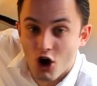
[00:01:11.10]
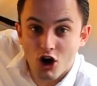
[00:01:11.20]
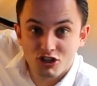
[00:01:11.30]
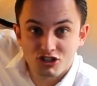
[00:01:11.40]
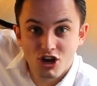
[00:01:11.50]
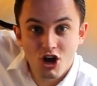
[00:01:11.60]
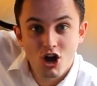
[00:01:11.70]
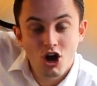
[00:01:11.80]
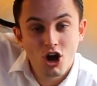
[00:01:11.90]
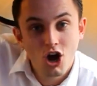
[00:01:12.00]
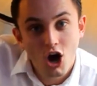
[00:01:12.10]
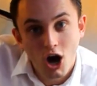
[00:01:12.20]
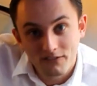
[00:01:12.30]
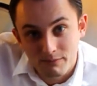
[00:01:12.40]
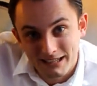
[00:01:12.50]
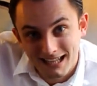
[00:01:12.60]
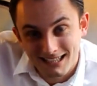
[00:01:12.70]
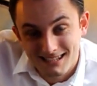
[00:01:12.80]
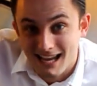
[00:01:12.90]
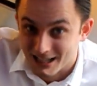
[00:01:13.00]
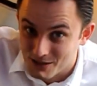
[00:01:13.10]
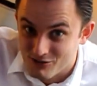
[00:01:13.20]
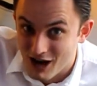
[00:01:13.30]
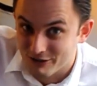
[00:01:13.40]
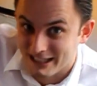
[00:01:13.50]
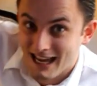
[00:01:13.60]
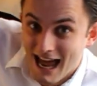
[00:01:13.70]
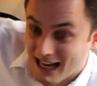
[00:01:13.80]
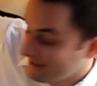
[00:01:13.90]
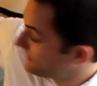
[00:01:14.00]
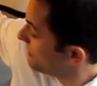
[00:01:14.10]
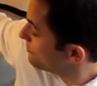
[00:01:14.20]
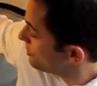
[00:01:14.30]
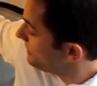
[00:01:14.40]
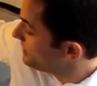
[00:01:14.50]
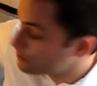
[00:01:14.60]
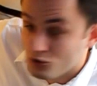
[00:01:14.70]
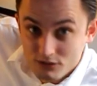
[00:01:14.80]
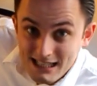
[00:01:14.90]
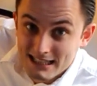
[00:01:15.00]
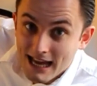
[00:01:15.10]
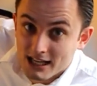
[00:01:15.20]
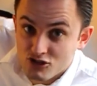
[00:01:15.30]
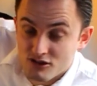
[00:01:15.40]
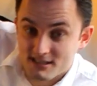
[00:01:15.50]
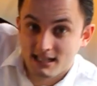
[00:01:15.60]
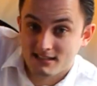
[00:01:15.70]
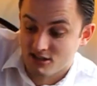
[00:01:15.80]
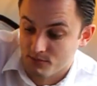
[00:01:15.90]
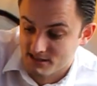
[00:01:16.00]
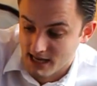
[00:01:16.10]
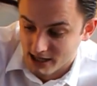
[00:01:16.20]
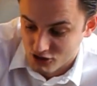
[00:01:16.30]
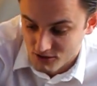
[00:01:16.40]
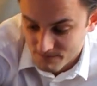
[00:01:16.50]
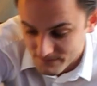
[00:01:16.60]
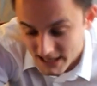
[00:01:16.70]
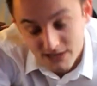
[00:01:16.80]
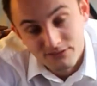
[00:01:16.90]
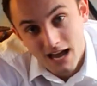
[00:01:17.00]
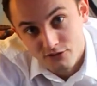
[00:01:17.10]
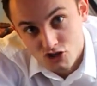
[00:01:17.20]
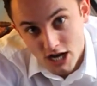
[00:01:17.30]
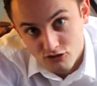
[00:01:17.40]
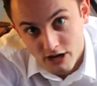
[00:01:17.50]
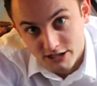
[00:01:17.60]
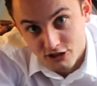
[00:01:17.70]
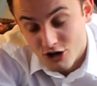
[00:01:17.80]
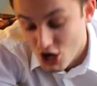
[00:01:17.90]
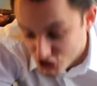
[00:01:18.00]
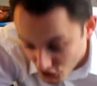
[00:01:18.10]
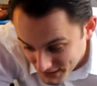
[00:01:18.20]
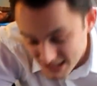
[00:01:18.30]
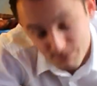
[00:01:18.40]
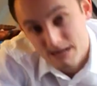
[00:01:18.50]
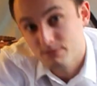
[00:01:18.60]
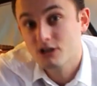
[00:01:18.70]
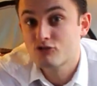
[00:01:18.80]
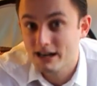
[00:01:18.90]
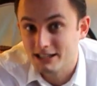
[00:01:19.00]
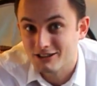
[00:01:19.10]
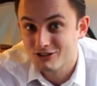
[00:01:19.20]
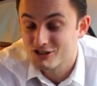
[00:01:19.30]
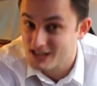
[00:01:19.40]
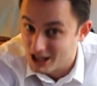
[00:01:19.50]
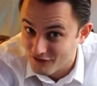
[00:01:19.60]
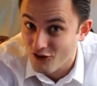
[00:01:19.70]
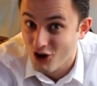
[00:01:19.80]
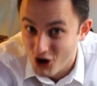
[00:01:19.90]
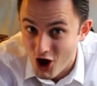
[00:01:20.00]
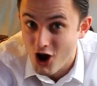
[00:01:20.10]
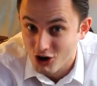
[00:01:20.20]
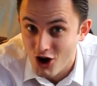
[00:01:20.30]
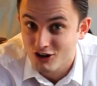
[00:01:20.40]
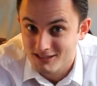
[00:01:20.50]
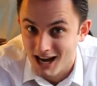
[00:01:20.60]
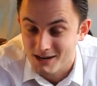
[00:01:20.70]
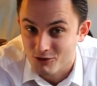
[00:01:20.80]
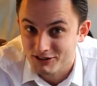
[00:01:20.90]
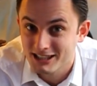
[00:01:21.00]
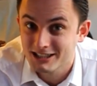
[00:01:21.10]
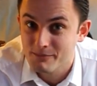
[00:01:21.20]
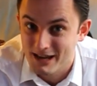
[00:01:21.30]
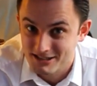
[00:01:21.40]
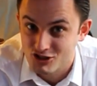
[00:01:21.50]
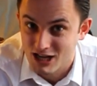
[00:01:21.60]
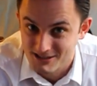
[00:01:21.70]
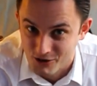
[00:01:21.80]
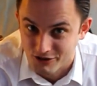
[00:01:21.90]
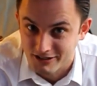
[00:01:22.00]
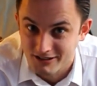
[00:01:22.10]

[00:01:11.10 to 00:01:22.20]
thought of the midnight snack, a brownie. And if they really do need electricity at some stage, they even have a generator. So these people are ready to stay for a long, long time until their message gets heard.